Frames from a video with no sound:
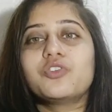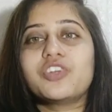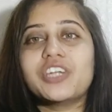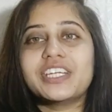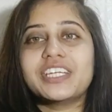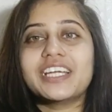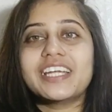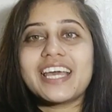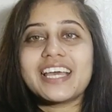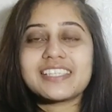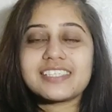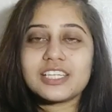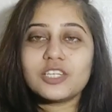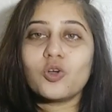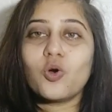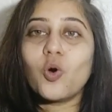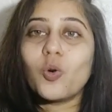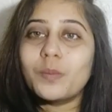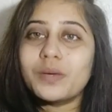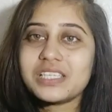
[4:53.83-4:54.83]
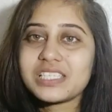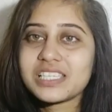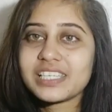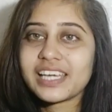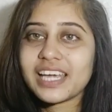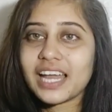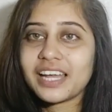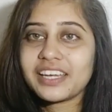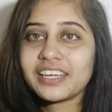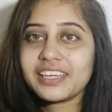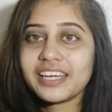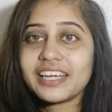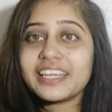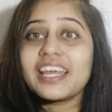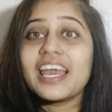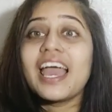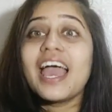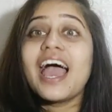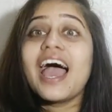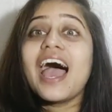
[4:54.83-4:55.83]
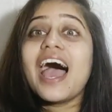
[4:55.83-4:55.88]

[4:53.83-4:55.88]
treated as an OBC candidate.